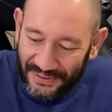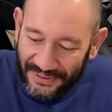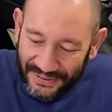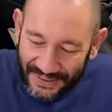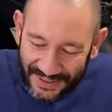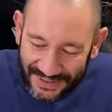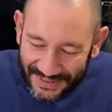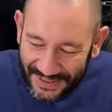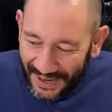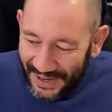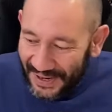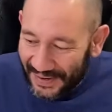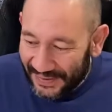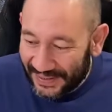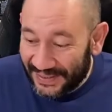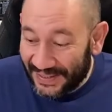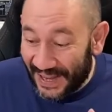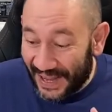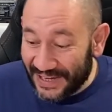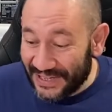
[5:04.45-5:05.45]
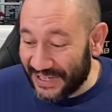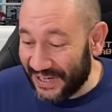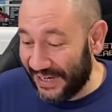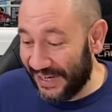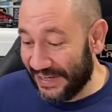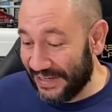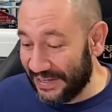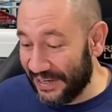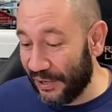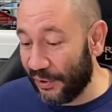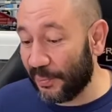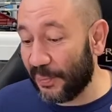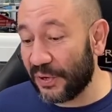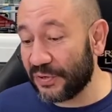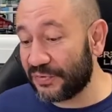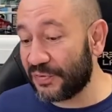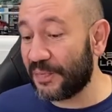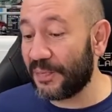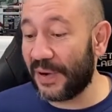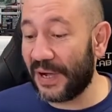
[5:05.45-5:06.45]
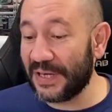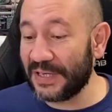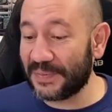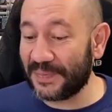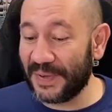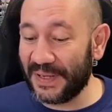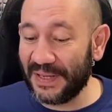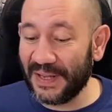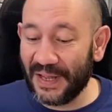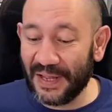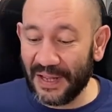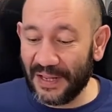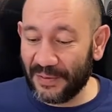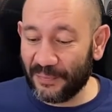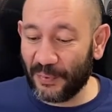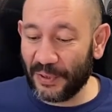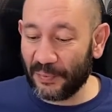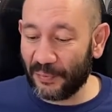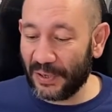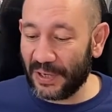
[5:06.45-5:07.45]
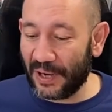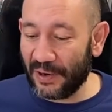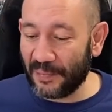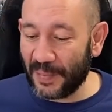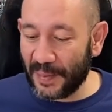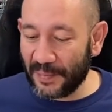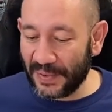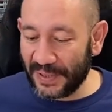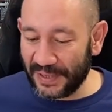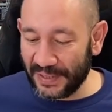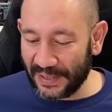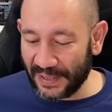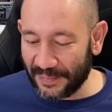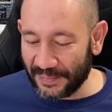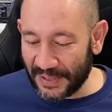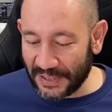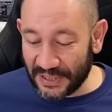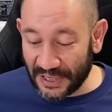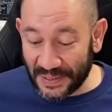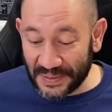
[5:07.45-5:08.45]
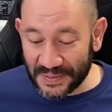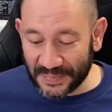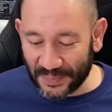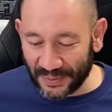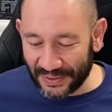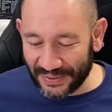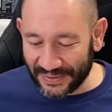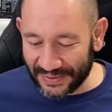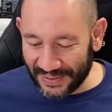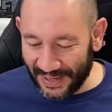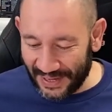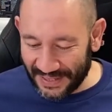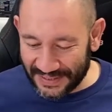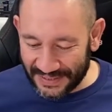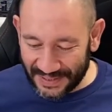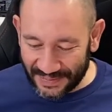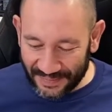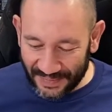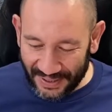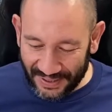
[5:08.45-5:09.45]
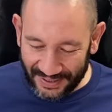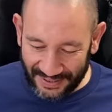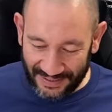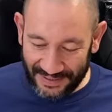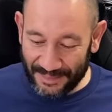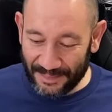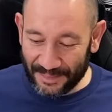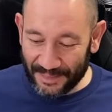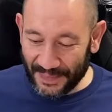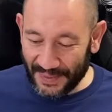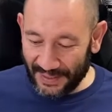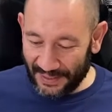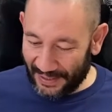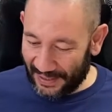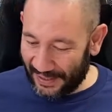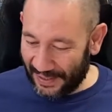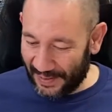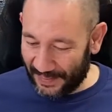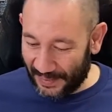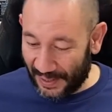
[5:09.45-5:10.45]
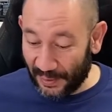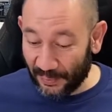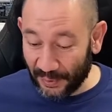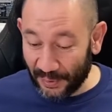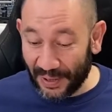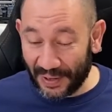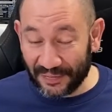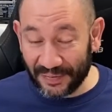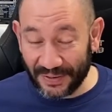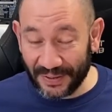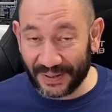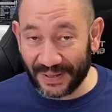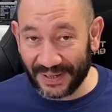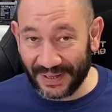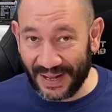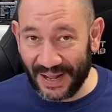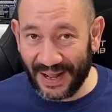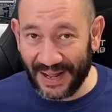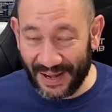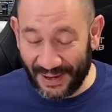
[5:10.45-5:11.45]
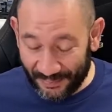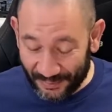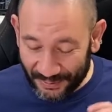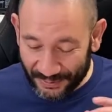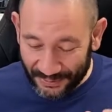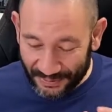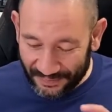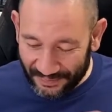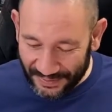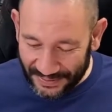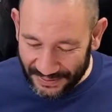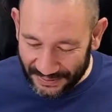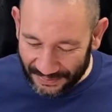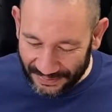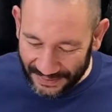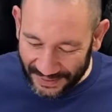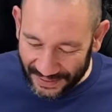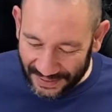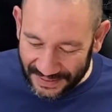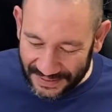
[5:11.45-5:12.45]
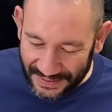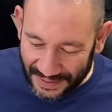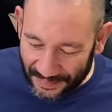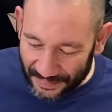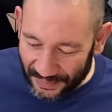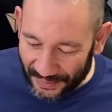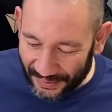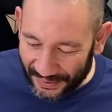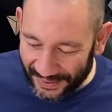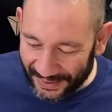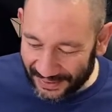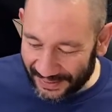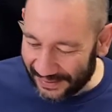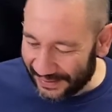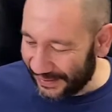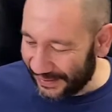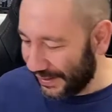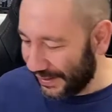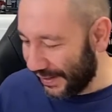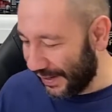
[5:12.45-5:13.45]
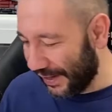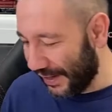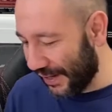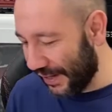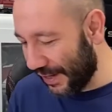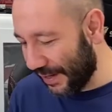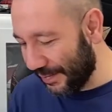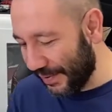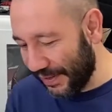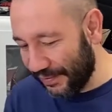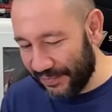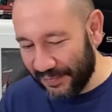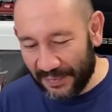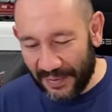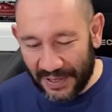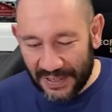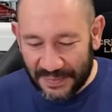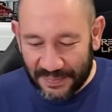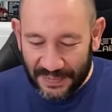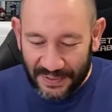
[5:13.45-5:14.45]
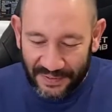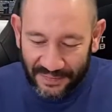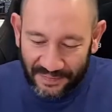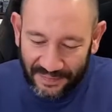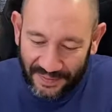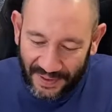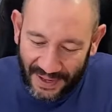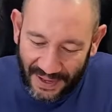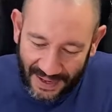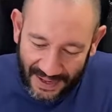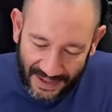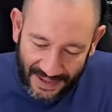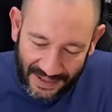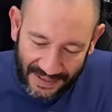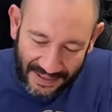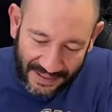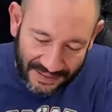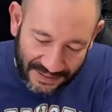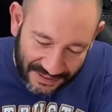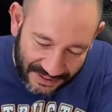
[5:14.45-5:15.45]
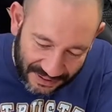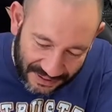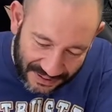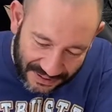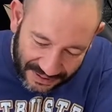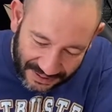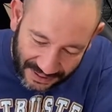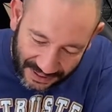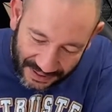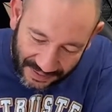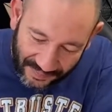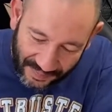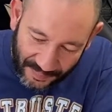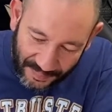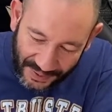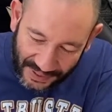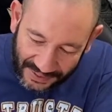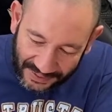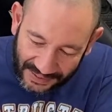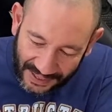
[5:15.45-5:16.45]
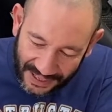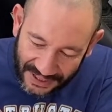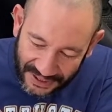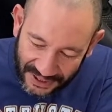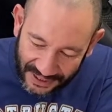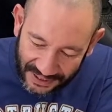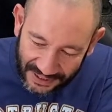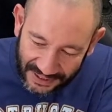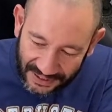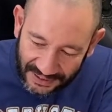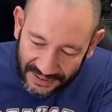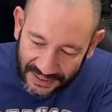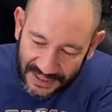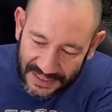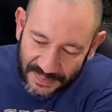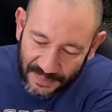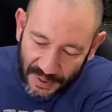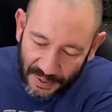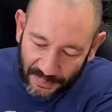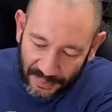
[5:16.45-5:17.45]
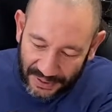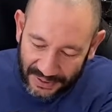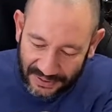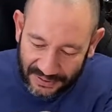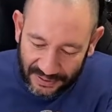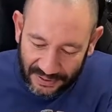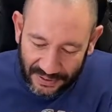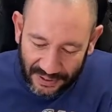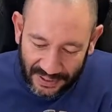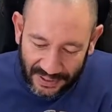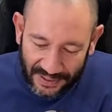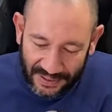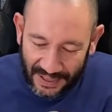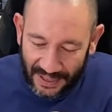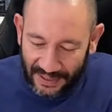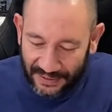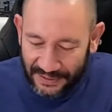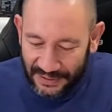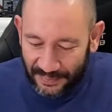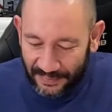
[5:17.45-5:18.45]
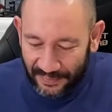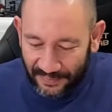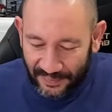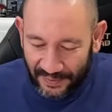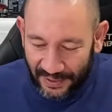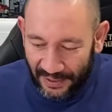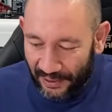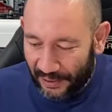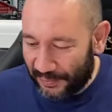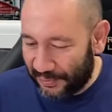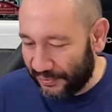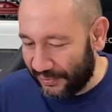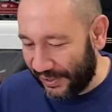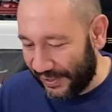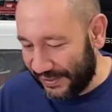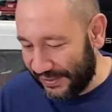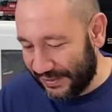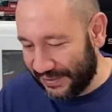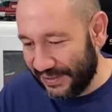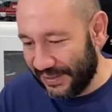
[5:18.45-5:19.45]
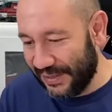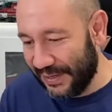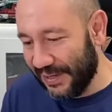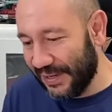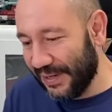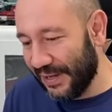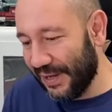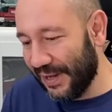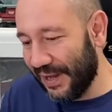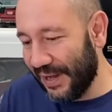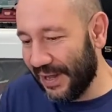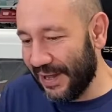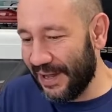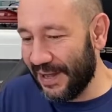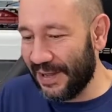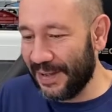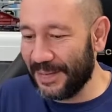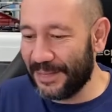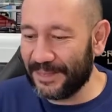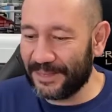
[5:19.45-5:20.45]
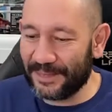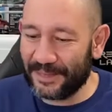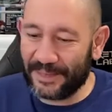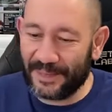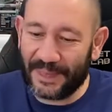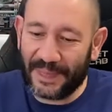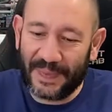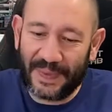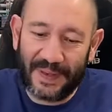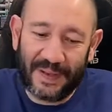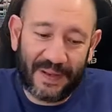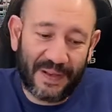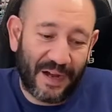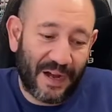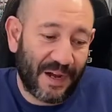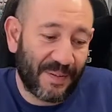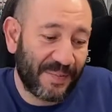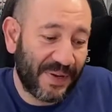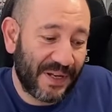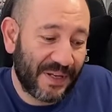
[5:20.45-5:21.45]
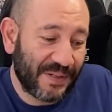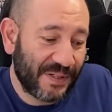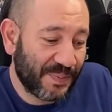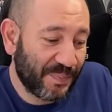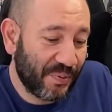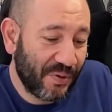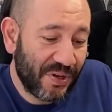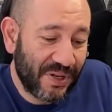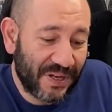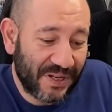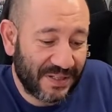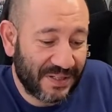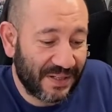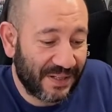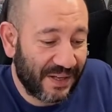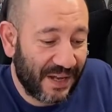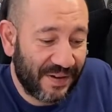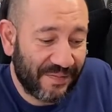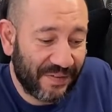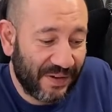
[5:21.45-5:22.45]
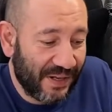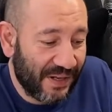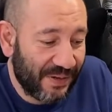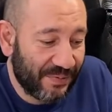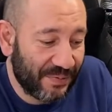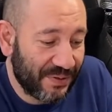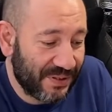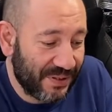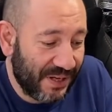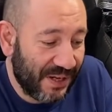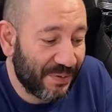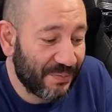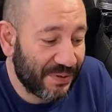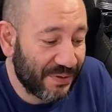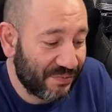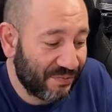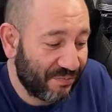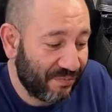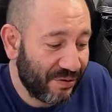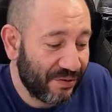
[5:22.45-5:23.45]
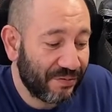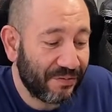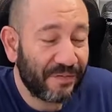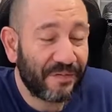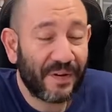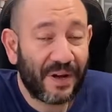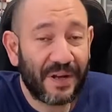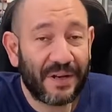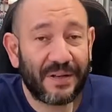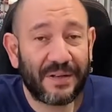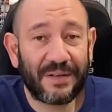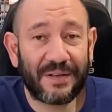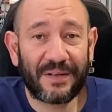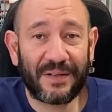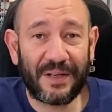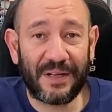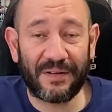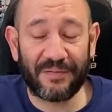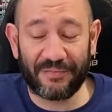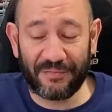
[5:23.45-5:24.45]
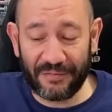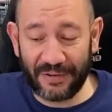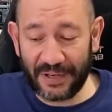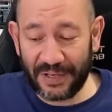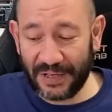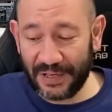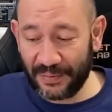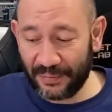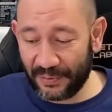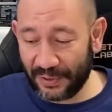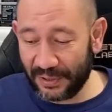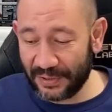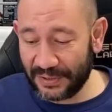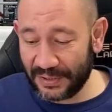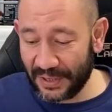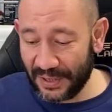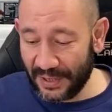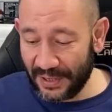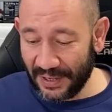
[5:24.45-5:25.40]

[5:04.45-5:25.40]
So it's kind of gadgety. It almost reminds me when I remember the James Bond Aston Martin. I will have a look at that. I will do a video on that at some point. It reminds me of that, and it's just kind of a bit gadgety and gizmo-y to like how some of it operates. I mean, just putting it together, it was real fun. It really was.